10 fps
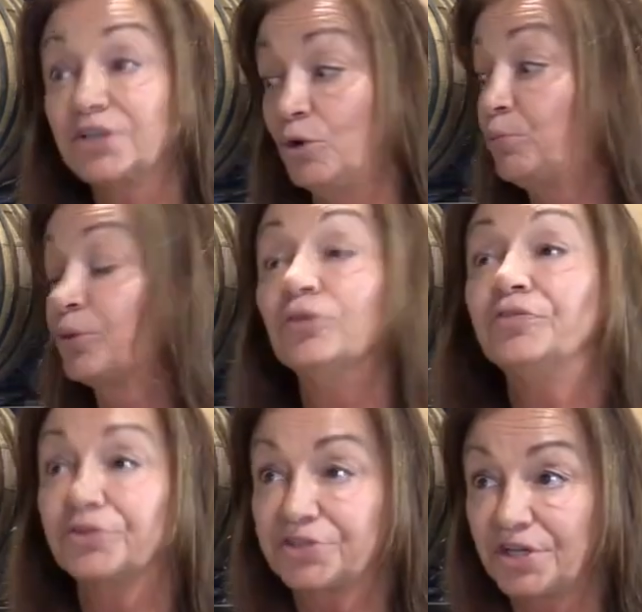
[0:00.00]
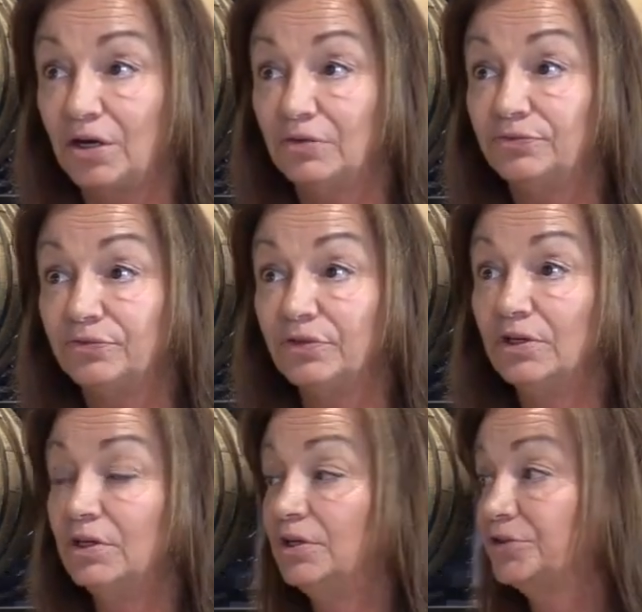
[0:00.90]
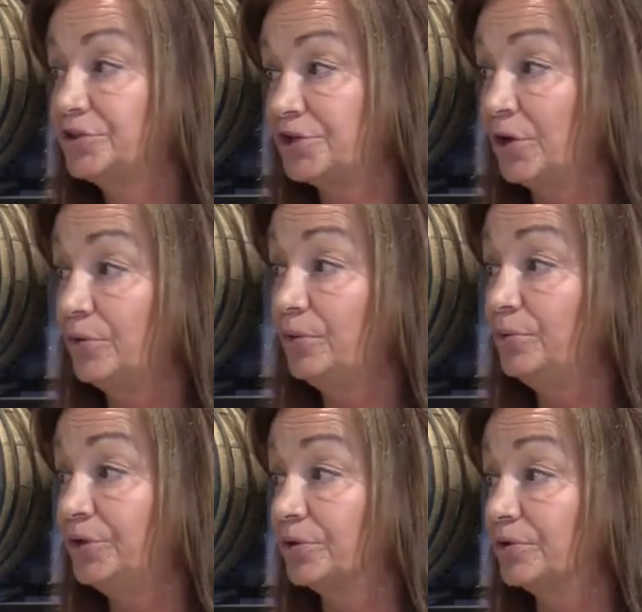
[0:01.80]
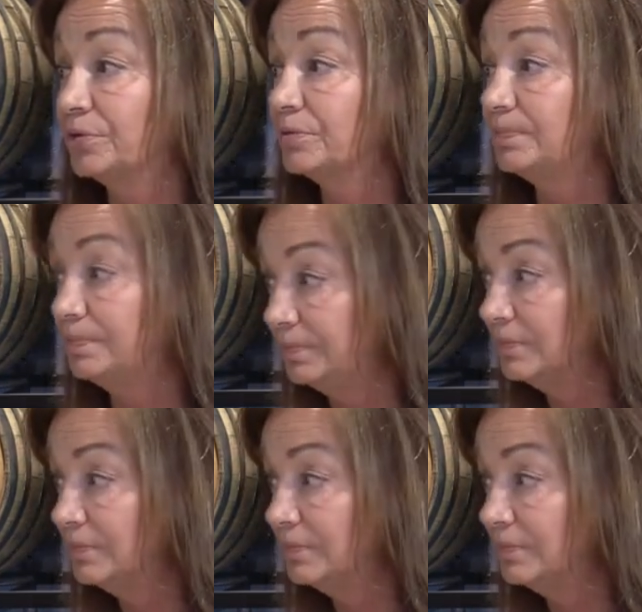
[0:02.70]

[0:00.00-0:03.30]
So prove yourself, show your